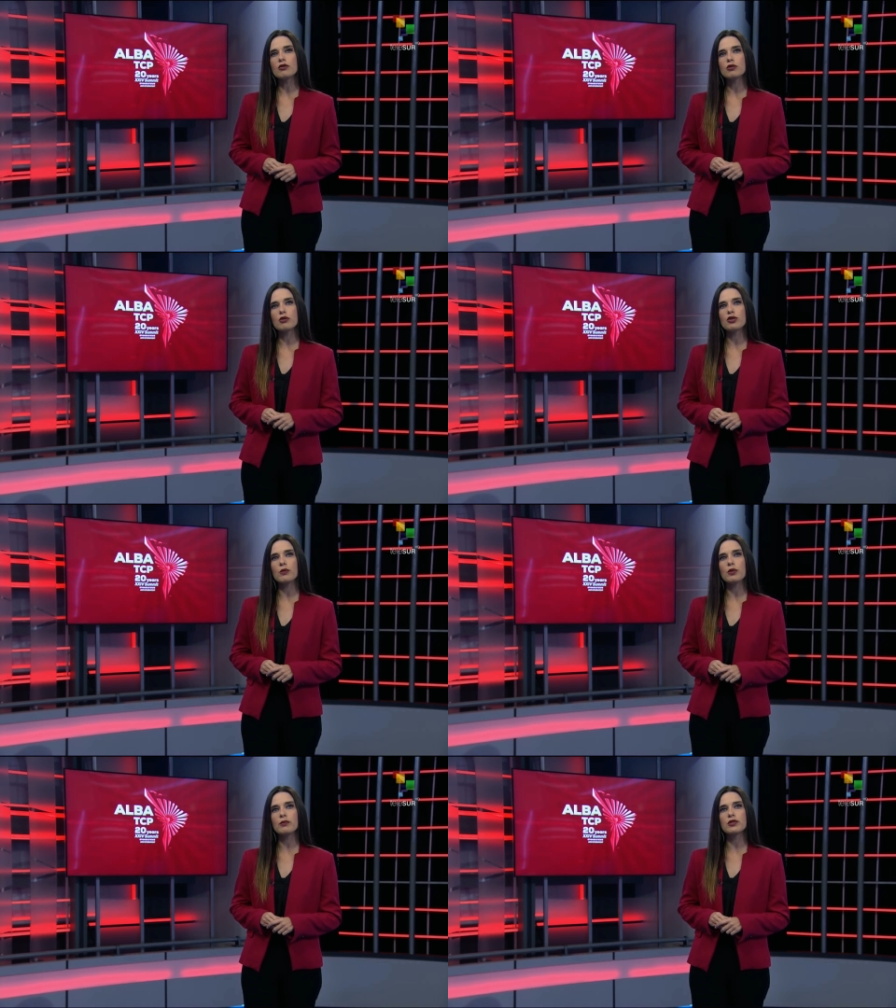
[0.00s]
all
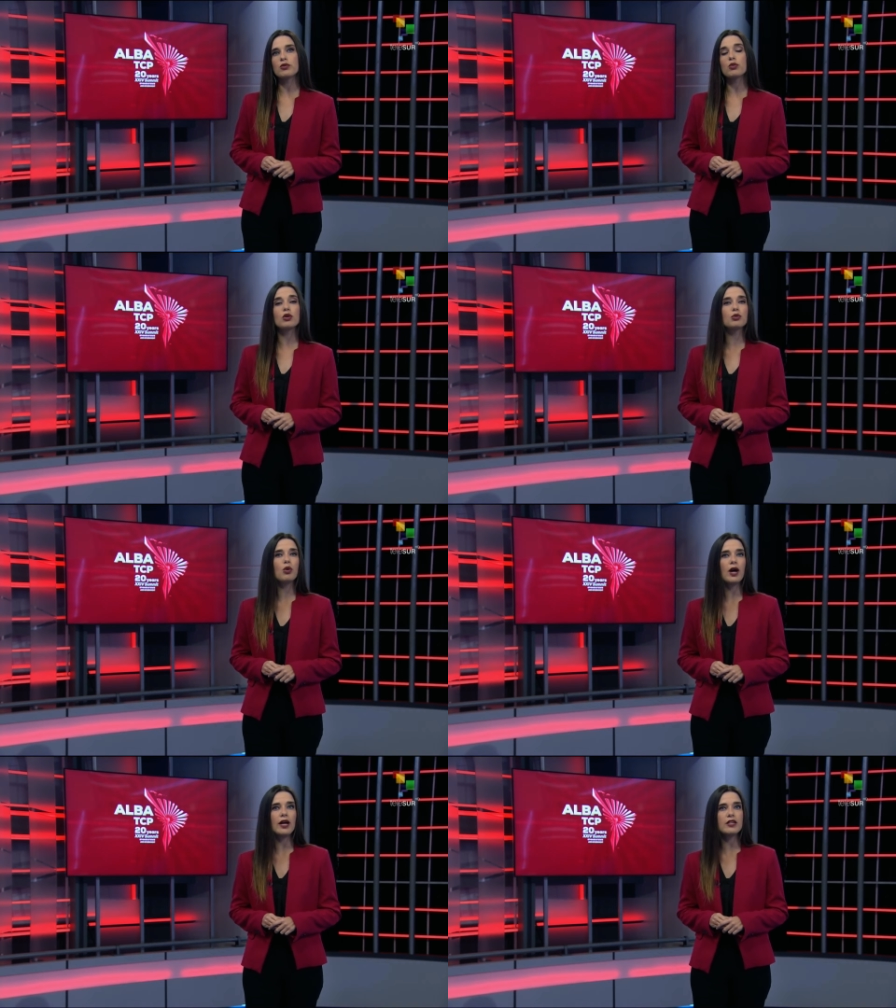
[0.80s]
social movements
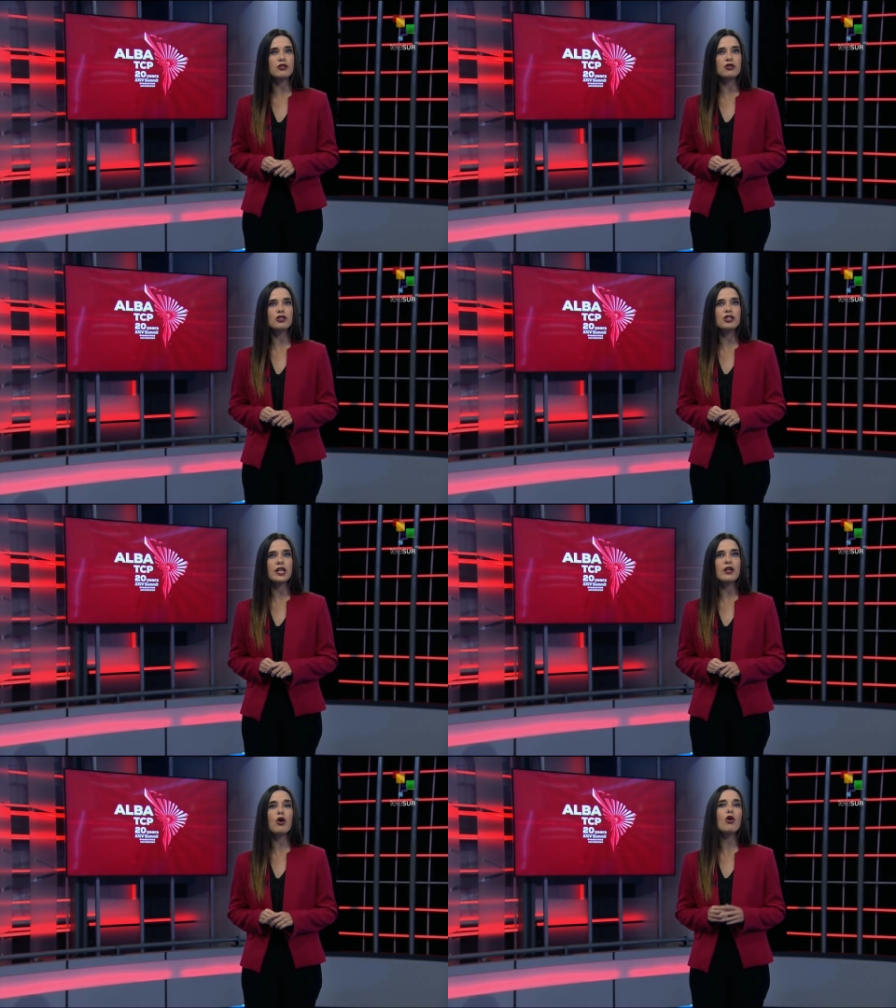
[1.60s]
worldwide should
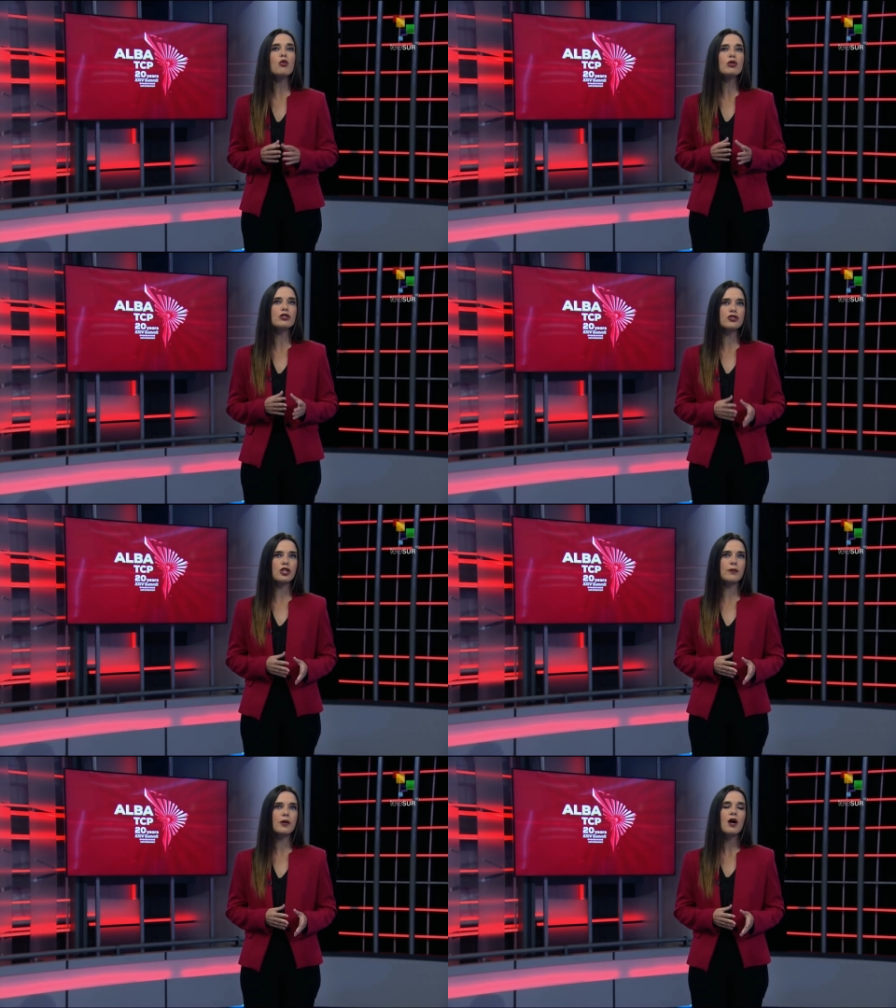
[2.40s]
take
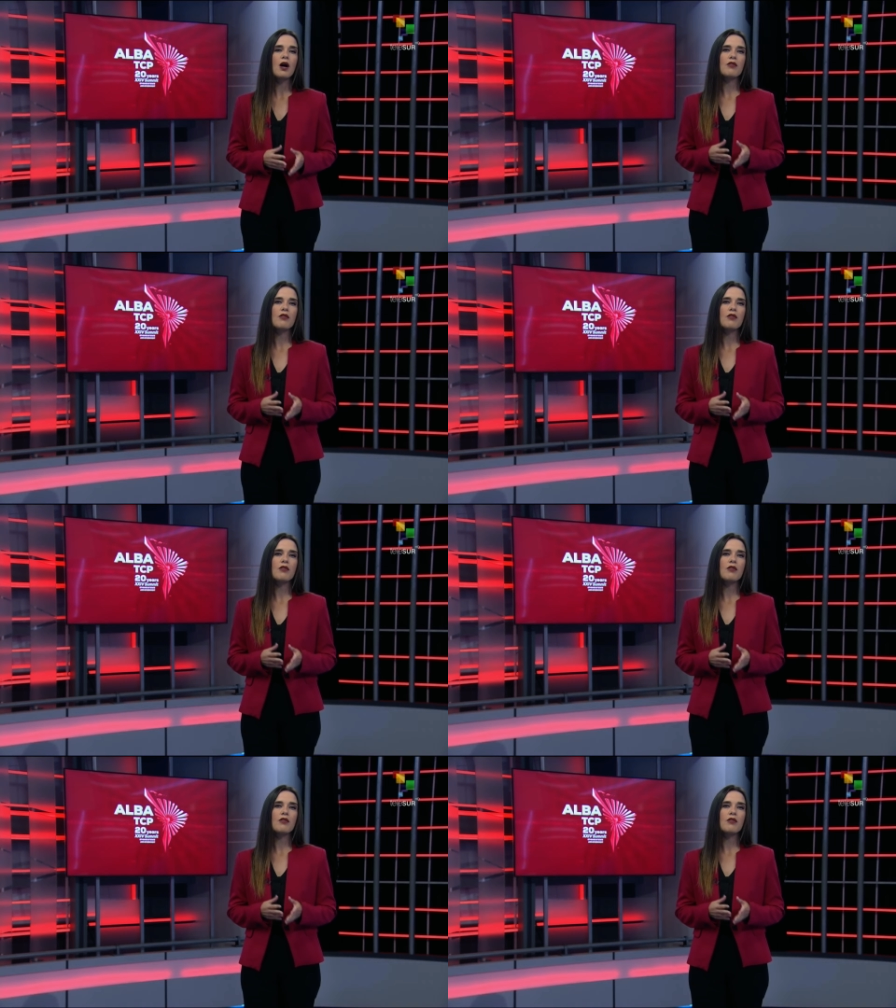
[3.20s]
ownership